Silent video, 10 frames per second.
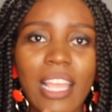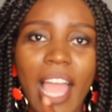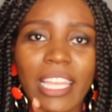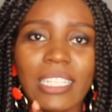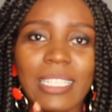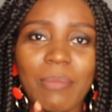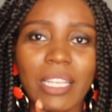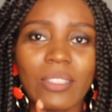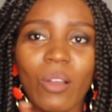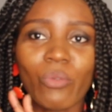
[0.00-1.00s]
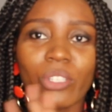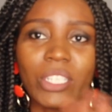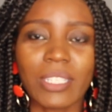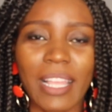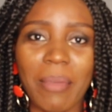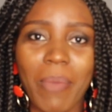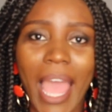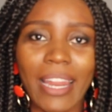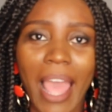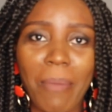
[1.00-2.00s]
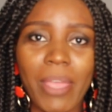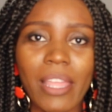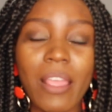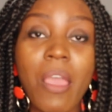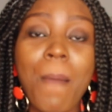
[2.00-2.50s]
I can see myself, which is like a bad habit.